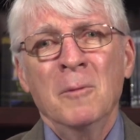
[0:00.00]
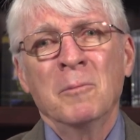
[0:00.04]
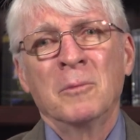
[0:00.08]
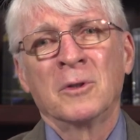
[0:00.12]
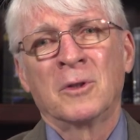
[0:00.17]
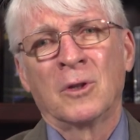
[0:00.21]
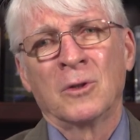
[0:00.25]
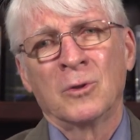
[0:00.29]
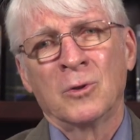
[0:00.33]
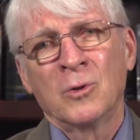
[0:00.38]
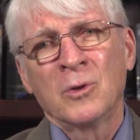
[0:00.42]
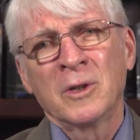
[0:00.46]

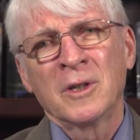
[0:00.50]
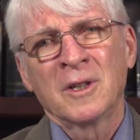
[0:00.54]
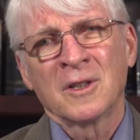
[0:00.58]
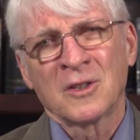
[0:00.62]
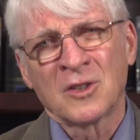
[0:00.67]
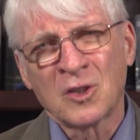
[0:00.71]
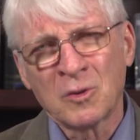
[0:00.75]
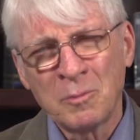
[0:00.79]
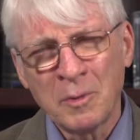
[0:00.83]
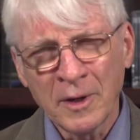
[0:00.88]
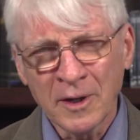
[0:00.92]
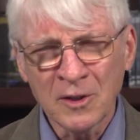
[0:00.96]
But the Lord
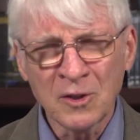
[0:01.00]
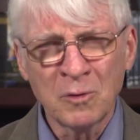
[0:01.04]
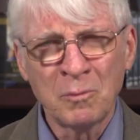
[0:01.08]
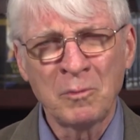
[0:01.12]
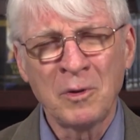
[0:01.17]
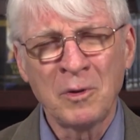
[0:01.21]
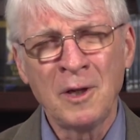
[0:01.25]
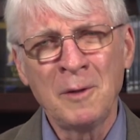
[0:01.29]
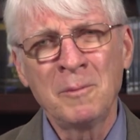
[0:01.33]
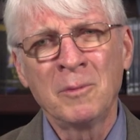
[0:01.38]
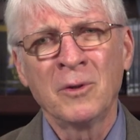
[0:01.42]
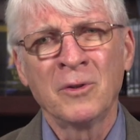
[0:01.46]
expects
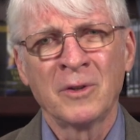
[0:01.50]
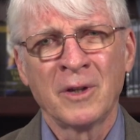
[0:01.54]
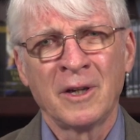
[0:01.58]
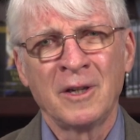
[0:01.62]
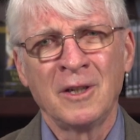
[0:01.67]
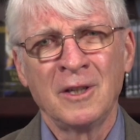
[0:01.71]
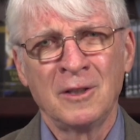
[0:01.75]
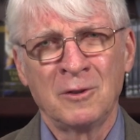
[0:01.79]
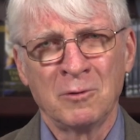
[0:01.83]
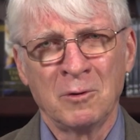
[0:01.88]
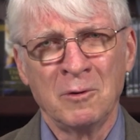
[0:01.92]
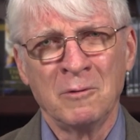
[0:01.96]
people that
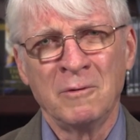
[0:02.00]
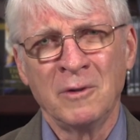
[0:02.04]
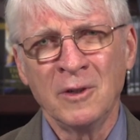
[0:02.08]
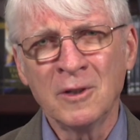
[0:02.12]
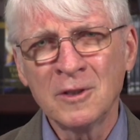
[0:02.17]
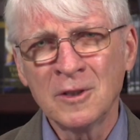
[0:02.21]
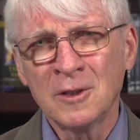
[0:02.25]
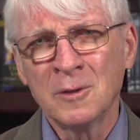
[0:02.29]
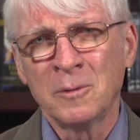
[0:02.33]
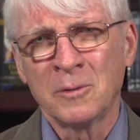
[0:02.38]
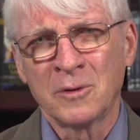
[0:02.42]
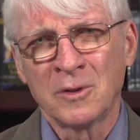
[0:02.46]
he's
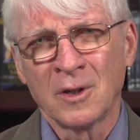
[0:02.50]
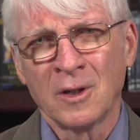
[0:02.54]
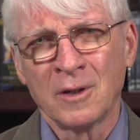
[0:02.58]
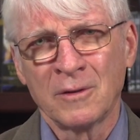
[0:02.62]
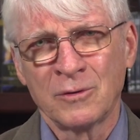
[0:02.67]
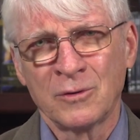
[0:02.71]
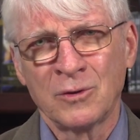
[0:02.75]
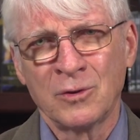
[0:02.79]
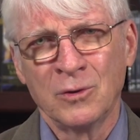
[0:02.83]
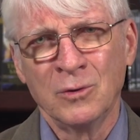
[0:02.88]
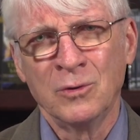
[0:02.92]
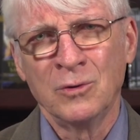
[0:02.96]
revealed
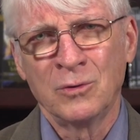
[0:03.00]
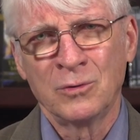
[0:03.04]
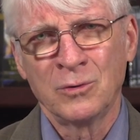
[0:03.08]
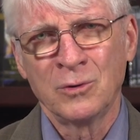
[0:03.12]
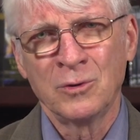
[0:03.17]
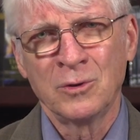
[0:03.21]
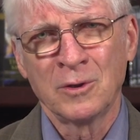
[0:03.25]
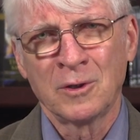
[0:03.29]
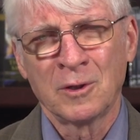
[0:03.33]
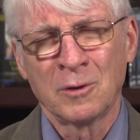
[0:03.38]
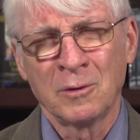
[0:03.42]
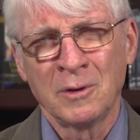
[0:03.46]
himself to
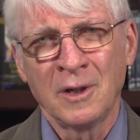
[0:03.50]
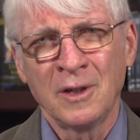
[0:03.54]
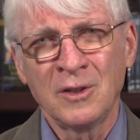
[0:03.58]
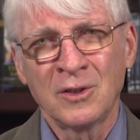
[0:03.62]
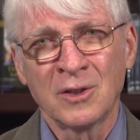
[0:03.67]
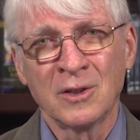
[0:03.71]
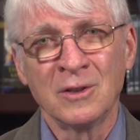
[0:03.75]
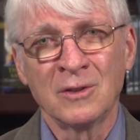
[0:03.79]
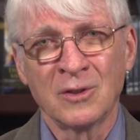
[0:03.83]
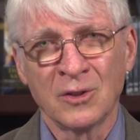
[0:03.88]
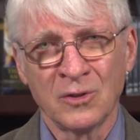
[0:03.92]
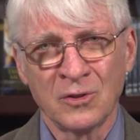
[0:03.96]
through the
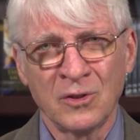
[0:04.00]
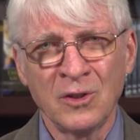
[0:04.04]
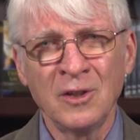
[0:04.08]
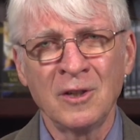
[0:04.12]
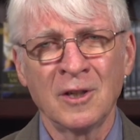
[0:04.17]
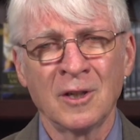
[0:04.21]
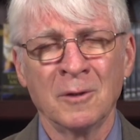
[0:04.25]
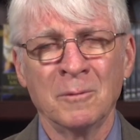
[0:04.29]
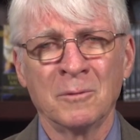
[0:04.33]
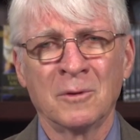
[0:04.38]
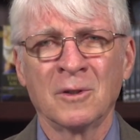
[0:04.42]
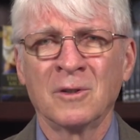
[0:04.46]
creation to
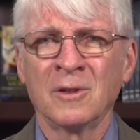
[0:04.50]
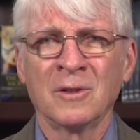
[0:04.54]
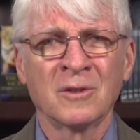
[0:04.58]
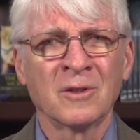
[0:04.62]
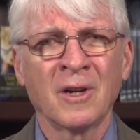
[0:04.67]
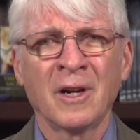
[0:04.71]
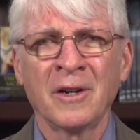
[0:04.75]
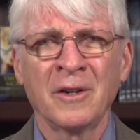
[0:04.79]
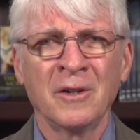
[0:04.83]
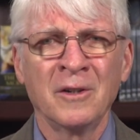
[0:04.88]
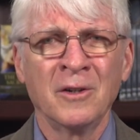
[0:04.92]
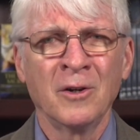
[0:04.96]
seek him, to
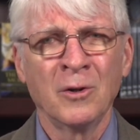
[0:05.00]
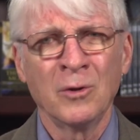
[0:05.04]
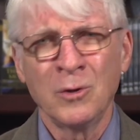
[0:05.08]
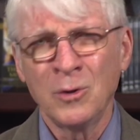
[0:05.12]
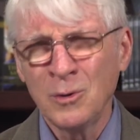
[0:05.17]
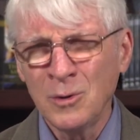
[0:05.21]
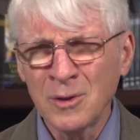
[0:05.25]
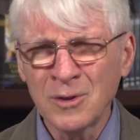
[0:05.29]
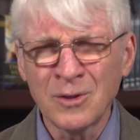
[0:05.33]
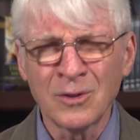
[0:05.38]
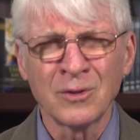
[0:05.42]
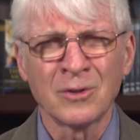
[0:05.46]
desire to know,
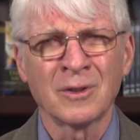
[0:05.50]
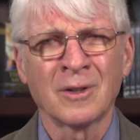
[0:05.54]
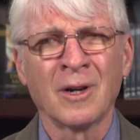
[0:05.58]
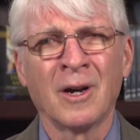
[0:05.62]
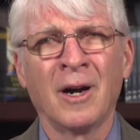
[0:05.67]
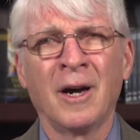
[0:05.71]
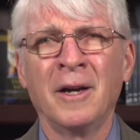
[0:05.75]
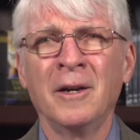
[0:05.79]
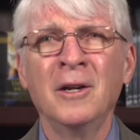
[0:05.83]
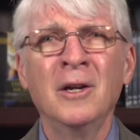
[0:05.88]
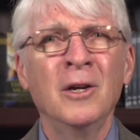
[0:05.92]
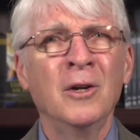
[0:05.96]
who is this
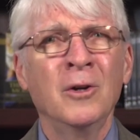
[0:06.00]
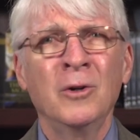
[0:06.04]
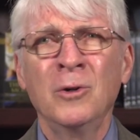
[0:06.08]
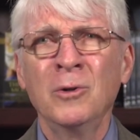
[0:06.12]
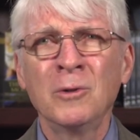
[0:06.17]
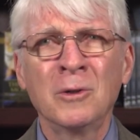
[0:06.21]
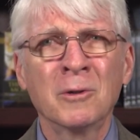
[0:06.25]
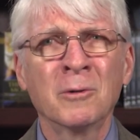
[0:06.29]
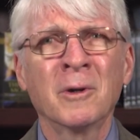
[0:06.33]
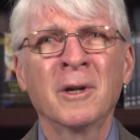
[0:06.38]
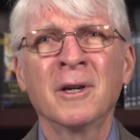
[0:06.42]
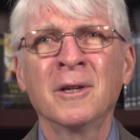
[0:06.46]
God? Who
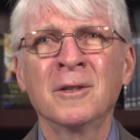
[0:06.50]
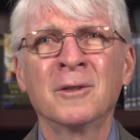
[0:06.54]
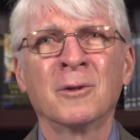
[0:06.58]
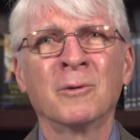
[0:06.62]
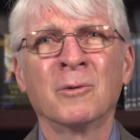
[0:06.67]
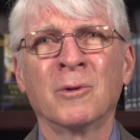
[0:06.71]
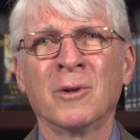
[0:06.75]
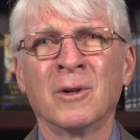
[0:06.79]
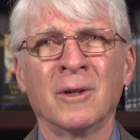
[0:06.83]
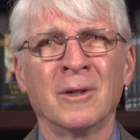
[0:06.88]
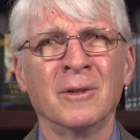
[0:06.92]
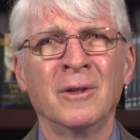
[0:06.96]
created the
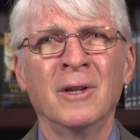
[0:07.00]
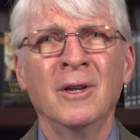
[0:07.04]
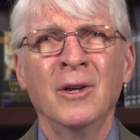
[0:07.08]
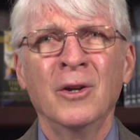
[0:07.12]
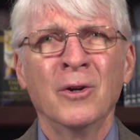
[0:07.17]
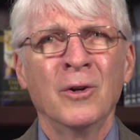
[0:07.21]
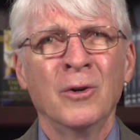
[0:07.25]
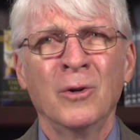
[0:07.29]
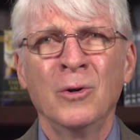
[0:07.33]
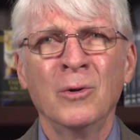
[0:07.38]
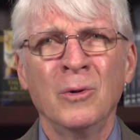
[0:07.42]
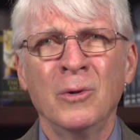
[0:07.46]
world?
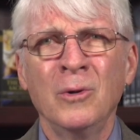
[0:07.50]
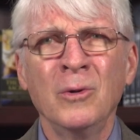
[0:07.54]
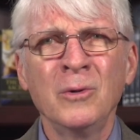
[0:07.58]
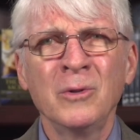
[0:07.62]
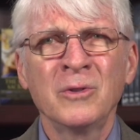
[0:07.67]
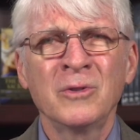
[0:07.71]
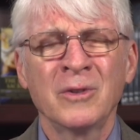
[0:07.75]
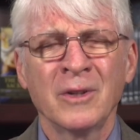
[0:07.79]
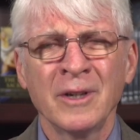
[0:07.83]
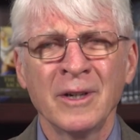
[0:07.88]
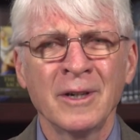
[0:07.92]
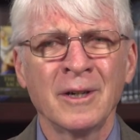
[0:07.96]

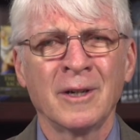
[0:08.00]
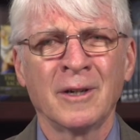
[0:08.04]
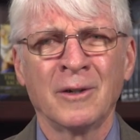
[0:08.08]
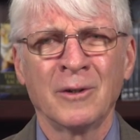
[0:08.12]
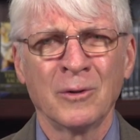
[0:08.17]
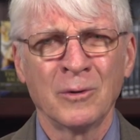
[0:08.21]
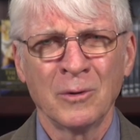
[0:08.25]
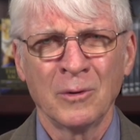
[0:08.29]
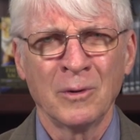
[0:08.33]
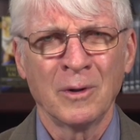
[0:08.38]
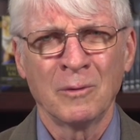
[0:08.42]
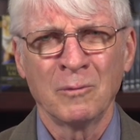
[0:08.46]
Who's there?
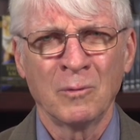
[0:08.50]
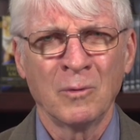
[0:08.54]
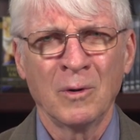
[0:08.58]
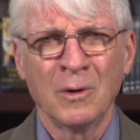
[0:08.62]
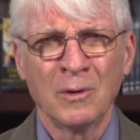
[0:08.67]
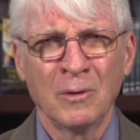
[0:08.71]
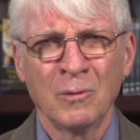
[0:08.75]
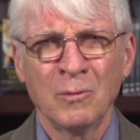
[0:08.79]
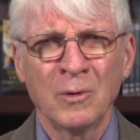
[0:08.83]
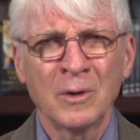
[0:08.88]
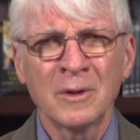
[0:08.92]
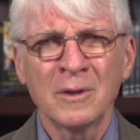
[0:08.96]

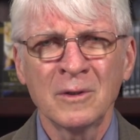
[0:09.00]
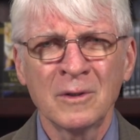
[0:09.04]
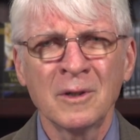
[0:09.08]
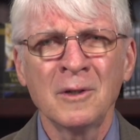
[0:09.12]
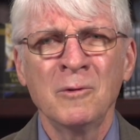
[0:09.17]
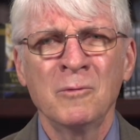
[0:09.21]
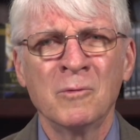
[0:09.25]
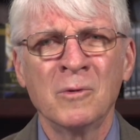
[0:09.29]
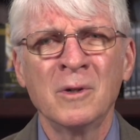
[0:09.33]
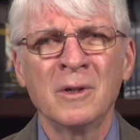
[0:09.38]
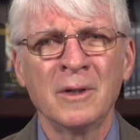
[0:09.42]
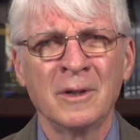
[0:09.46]
What does he
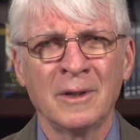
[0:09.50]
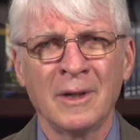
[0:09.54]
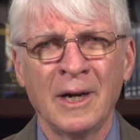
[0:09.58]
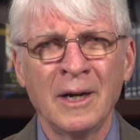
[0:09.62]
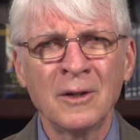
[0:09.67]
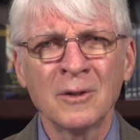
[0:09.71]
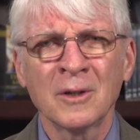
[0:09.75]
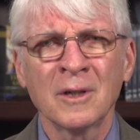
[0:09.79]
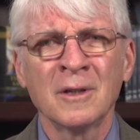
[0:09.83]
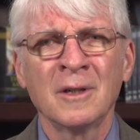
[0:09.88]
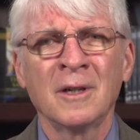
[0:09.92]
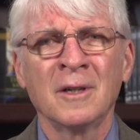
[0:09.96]
want?
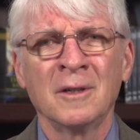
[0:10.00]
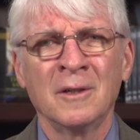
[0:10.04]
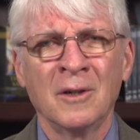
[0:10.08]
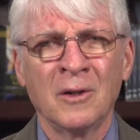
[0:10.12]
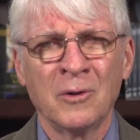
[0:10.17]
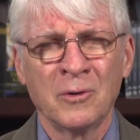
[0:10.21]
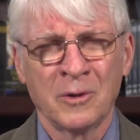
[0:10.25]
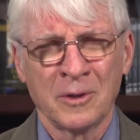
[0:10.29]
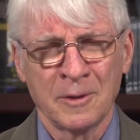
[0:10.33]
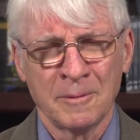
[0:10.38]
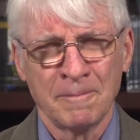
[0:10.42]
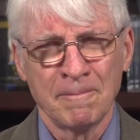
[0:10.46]
How can I
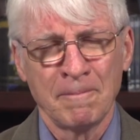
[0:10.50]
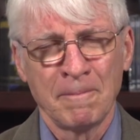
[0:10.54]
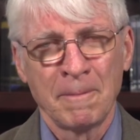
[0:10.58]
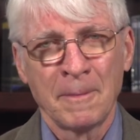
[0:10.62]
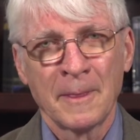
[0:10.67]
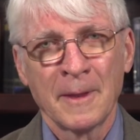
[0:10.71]
know him?